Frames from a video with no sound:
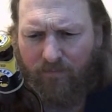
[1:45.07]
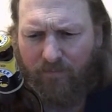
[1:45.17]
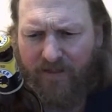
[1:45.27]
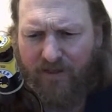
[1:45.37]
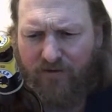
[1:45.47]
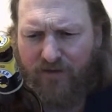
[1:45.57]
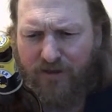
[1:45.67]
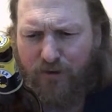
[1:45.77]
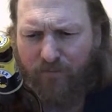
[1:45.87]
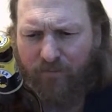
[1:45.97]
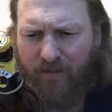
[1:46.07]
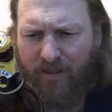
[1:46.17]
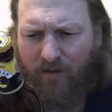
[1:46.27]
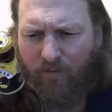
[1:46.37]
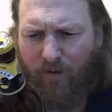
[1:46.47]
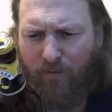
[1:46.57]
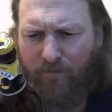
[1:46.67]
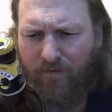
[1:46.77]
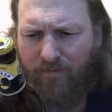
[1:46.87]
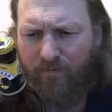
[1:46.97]
beverage of being one
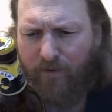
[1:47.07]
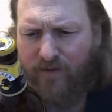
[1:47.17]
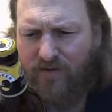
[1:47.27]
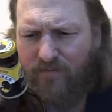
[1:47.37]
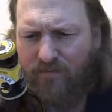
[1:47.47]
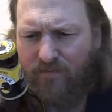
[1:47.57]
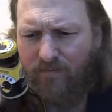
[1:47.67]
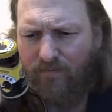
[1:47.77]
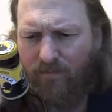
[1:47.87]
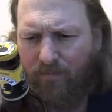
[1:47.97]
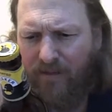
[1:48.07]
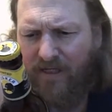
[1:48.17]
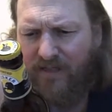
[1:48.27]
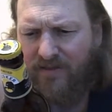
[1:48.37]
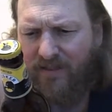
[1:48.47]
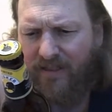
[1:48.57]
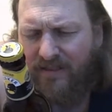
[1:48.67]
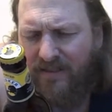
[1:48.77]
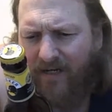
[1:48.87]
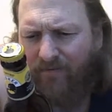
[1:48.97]
of the first beers in
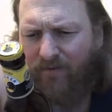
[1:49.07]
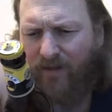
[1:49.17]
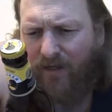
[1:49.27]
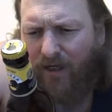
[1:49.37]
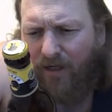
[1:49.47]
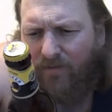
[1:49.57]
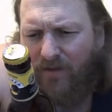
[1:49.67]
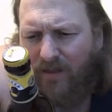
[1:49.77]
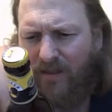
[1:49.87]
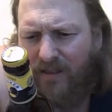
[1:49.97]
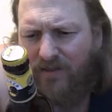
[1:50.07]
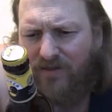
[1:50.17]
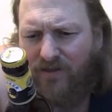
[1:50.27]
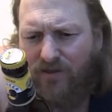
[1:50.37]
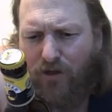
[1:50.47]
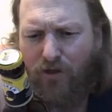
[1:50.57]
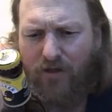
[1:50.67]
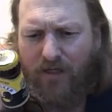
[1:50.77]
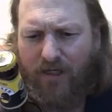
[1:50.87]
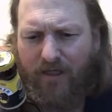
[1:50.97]
East Africa over the years. This
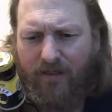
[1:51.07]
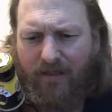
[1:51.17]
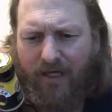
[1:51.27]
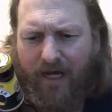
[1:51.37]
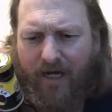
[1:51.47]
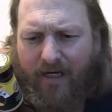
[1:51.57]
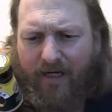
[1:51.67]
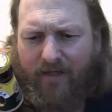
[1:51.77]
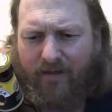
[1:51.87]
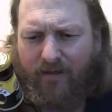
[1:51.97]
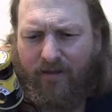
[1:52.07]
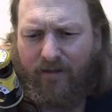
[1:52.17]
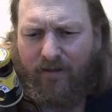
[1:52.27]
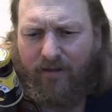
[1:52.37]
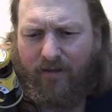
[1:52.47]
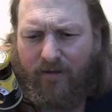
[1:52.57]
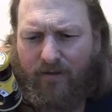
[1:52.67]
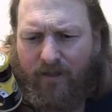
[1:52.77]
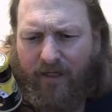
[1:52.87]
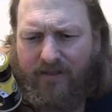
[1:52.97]
unique lager
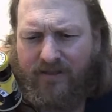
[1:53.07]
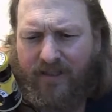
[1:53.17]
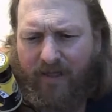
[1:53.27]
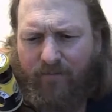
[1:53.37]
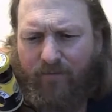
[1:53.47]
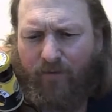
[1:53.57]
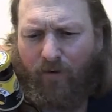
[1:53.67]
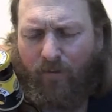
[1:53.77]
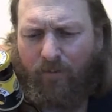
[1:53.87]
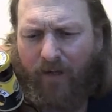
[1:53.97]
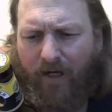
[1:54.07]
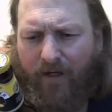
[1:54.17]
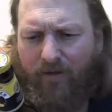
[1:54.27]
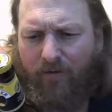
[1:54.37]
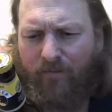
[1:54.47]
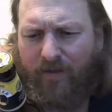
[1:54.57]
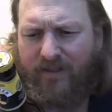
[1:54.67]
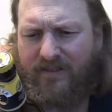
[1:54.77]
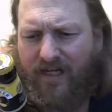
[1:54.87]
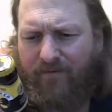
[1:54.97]
has come from part of
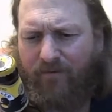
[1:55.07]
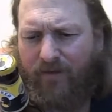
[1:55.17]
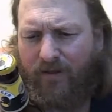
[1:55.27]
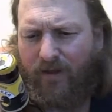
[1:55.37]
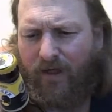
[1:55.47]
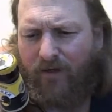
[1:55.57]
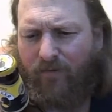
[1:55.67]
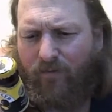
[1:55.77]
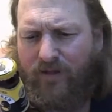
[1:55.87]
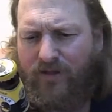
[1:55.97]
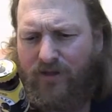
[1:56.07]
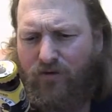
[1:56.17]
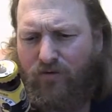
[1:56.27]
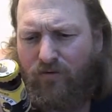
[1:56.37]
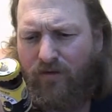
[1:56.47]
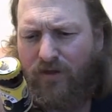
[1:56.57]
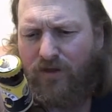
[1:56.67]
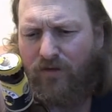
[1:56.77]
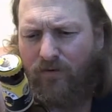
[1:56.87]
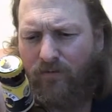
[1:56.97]
East Africa, Rich's
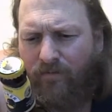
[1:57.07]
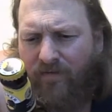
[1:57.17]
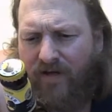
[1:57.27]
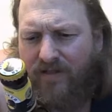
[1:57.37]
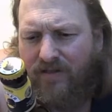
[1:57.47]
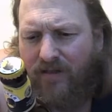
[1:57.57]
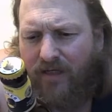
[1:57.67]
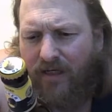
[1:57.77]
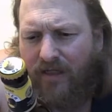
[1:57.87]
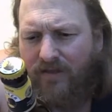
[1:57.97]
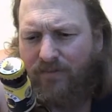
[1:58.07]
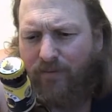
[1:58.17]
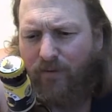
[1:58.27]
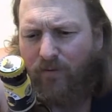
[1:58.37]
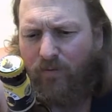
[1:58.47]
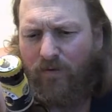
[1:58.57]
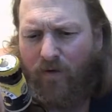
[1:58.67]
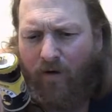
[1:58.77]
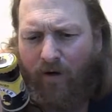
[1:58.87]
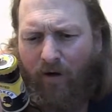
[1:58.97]
traditional Tusker, and is brewed
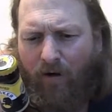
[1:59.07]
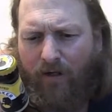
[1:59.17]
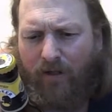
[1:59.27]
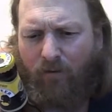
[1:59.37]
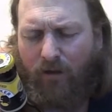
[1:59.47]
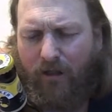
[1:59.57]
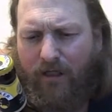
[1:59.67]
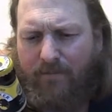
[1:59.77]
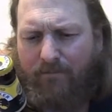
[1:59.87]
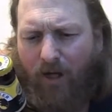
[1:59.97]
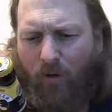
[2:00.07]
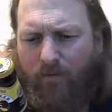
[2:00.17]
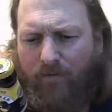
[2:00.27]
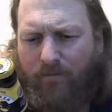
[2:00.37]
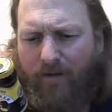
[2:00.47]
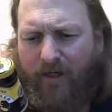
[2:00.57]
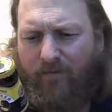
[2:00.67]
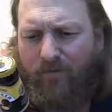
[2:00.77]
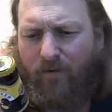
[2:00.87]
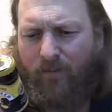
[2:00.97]
with high quality malt
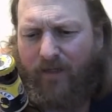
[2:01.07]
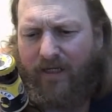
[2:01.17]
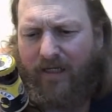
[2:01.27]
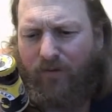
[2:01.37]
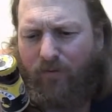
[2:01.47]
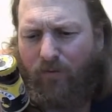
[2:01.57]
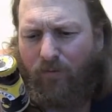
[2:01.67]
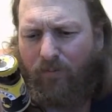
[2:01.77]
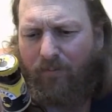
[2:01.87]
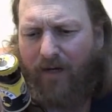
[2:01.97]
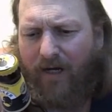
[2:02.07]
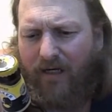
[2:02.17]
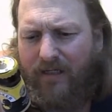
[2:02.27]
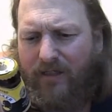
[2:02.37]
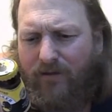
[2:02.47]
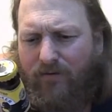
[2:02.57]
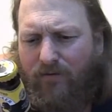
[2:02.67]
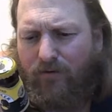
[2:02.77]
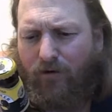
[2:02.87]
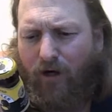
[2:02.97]
made from equal barley
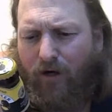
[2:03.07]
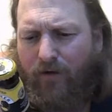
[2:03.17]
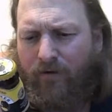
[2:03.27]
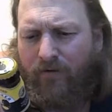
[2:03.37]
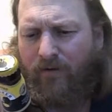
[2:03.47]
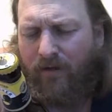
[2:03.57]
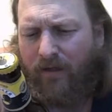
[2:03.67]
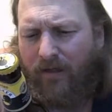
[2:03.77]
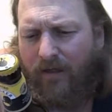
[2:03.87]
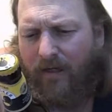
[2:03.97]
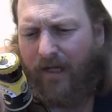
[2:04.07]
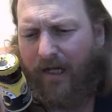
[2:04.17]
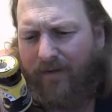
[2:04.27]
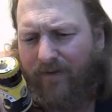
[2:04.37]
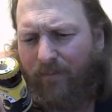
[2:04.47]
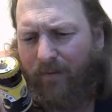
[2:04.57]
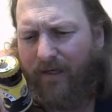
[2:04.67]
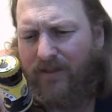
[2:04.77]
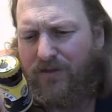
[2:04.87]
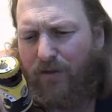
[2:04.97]
grown at the
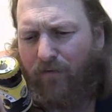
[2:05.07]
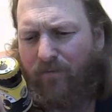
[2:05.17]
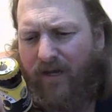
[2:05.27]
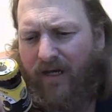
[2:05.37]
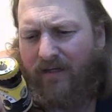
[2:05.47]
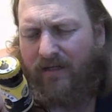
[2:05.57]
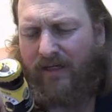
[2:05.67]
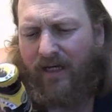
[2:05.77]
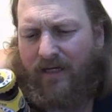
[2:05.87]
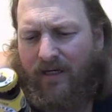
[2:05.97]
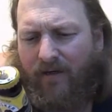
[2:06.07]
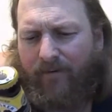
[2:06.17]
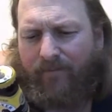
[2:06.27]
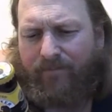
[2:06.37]
base of Mount Kenya.